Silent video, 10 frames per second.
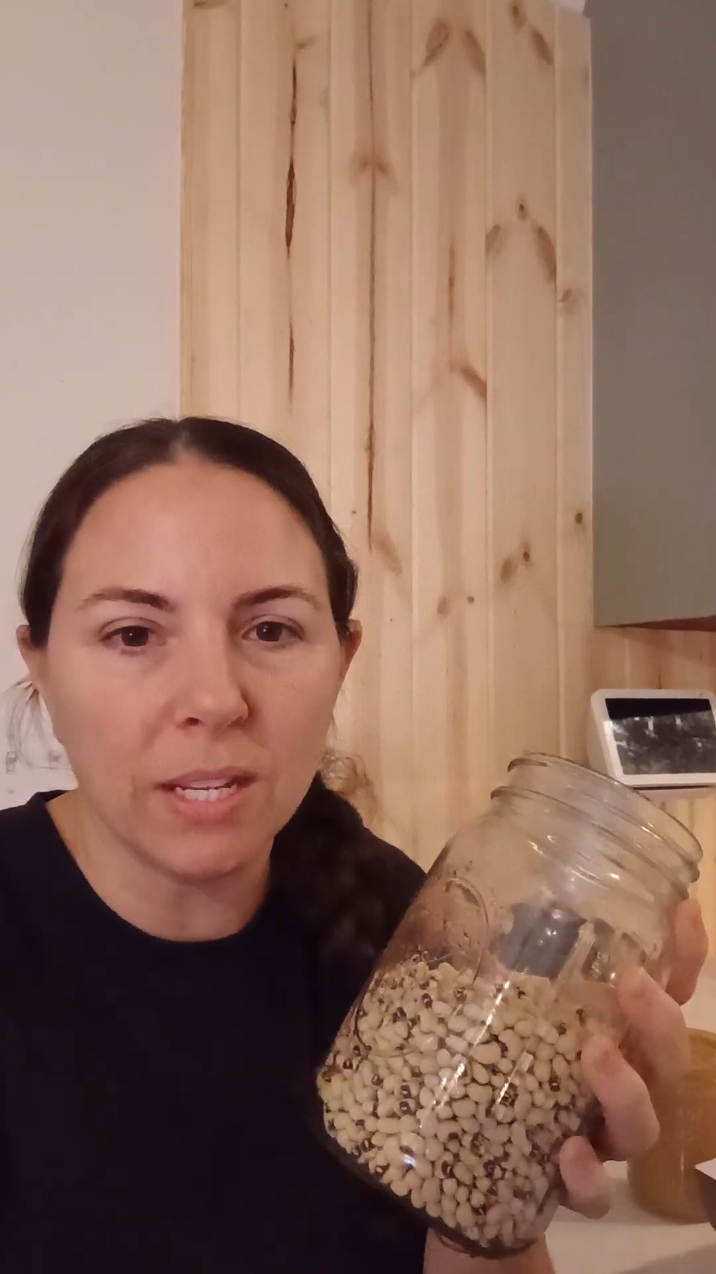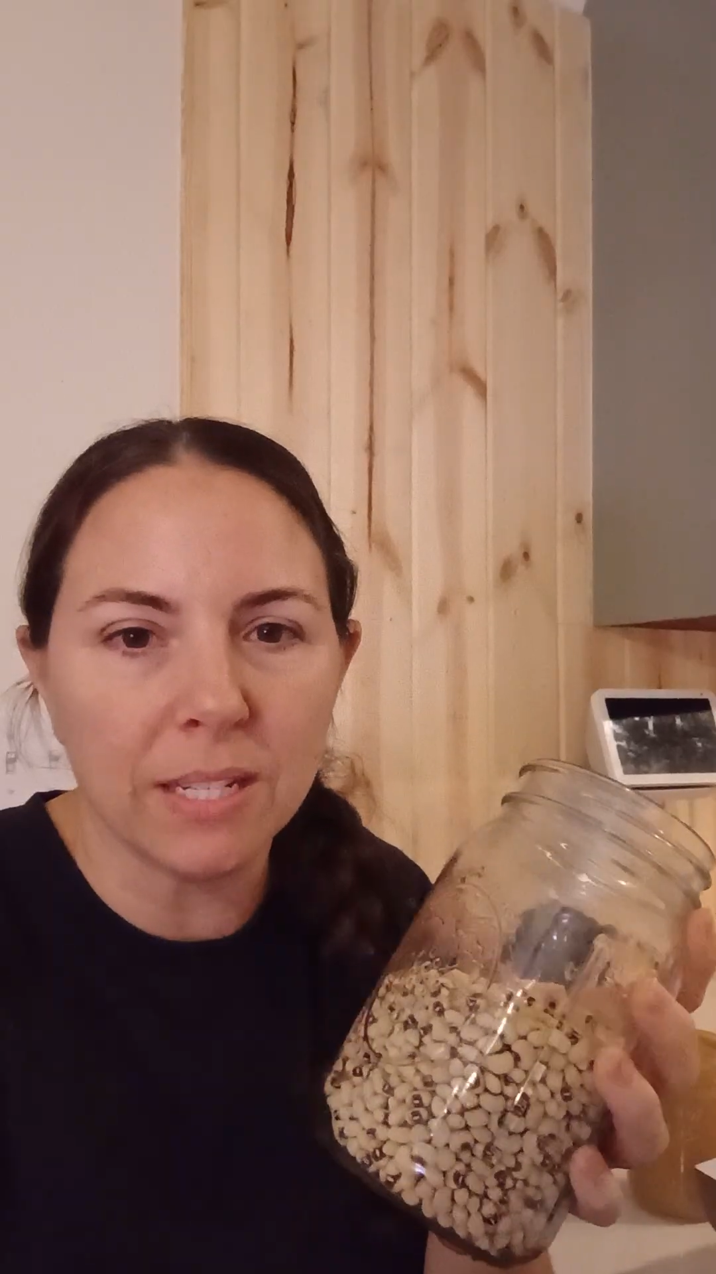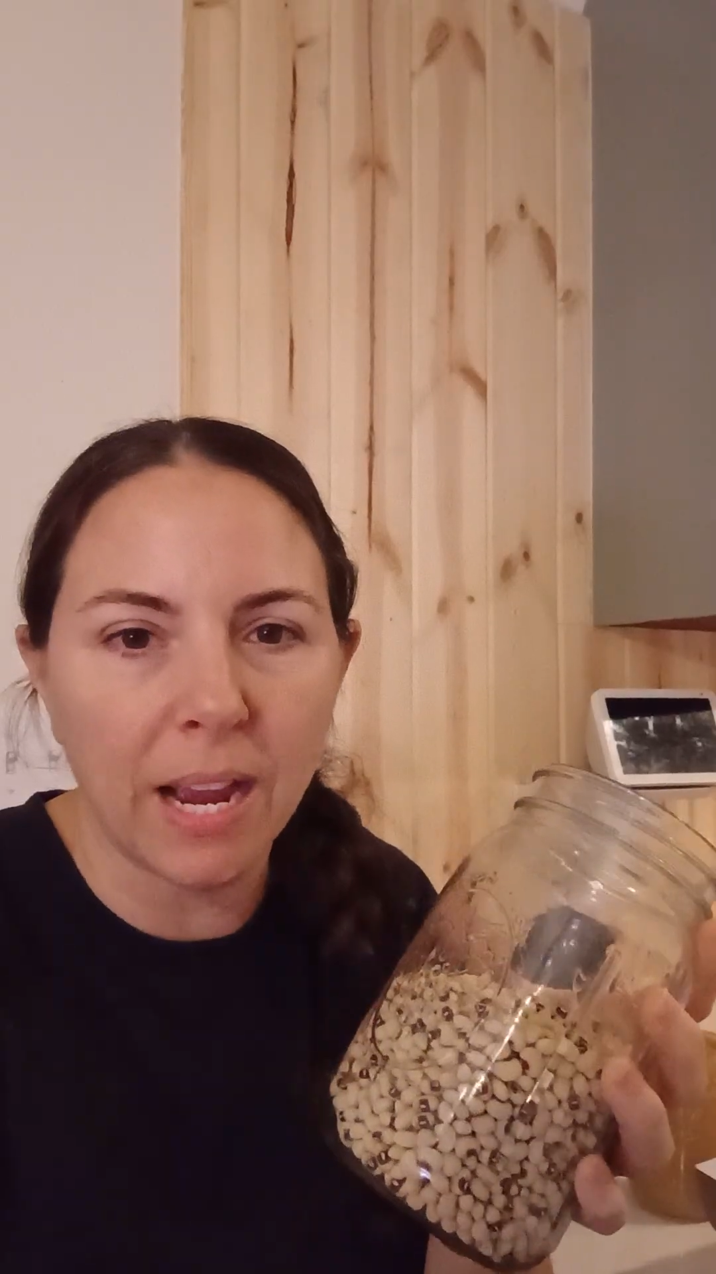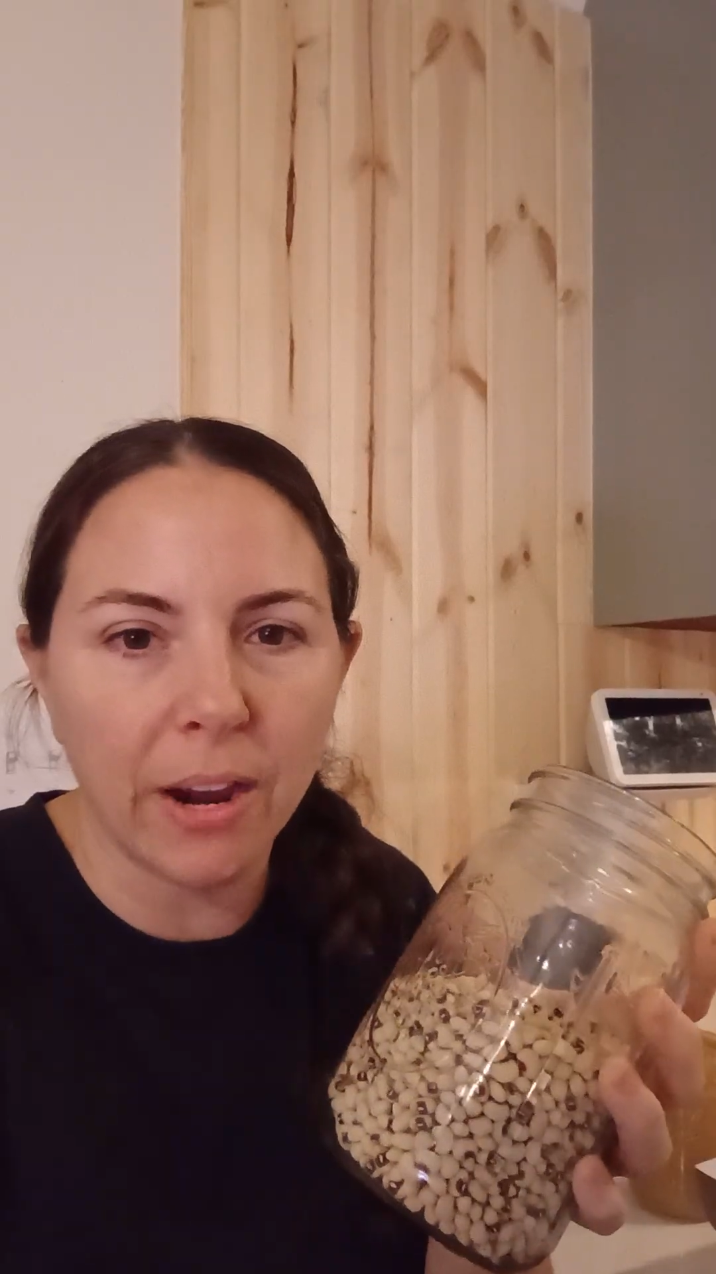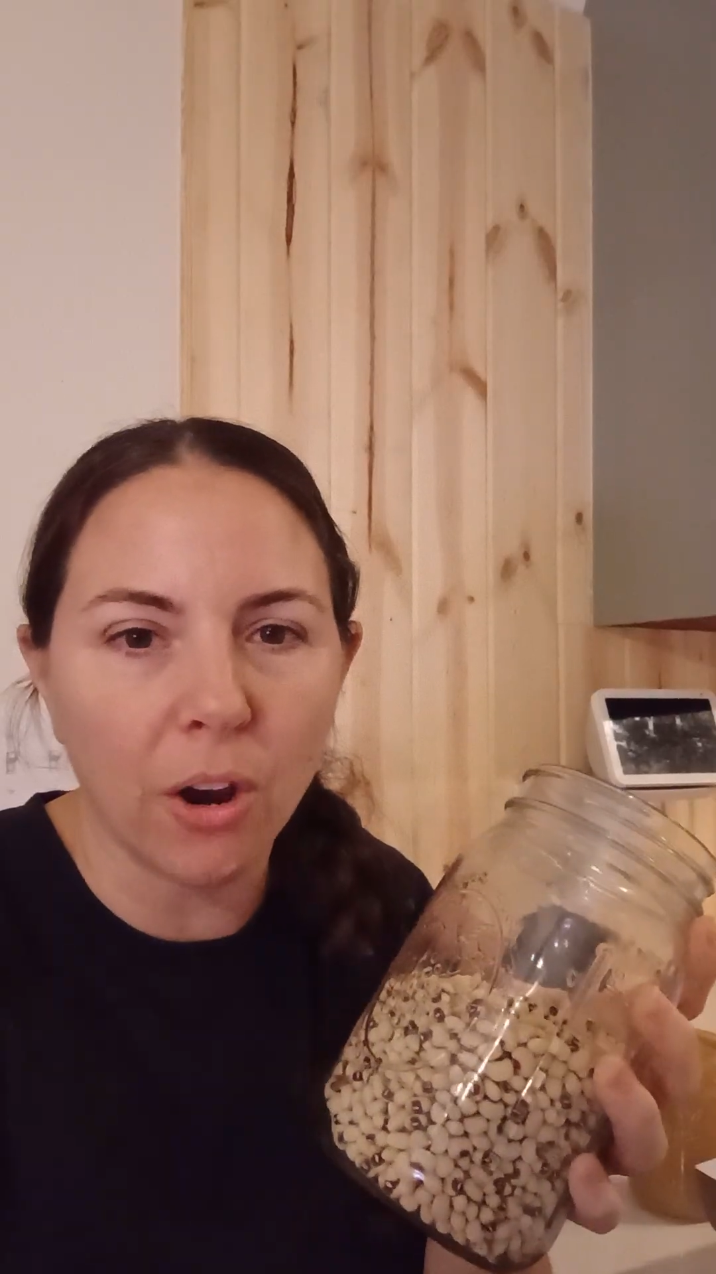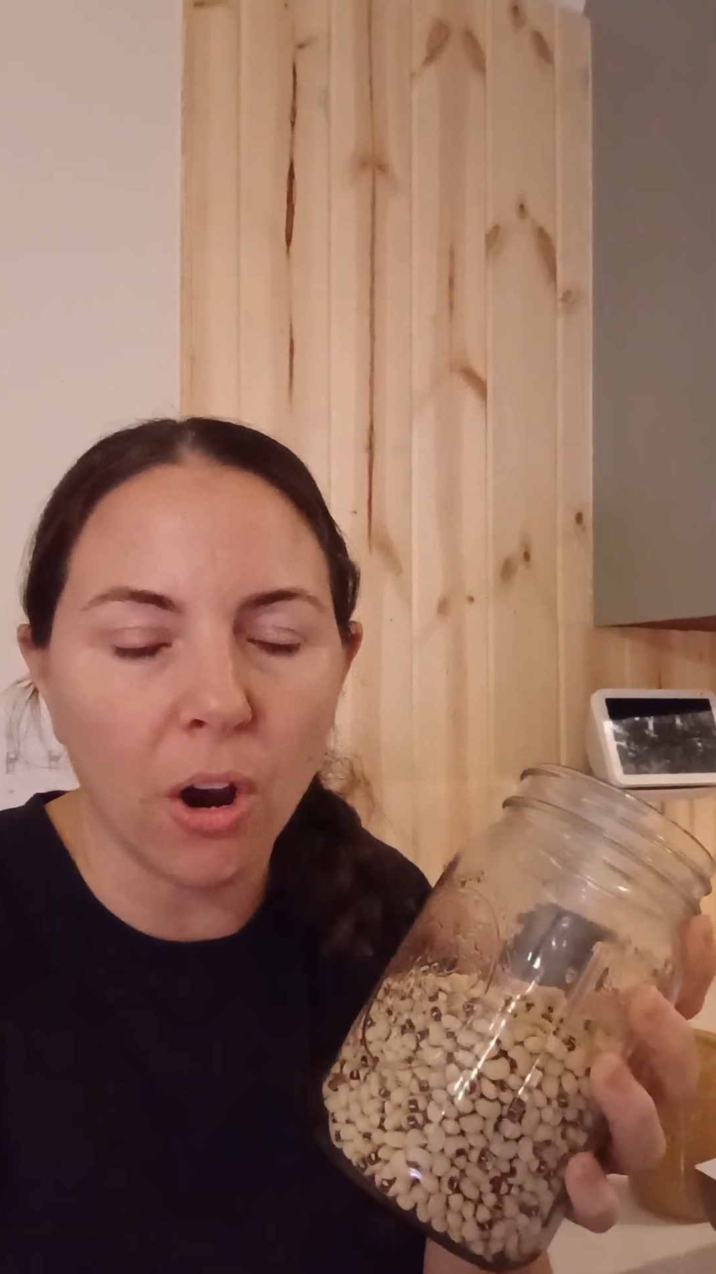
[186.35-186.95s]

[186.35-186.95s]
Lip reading: entire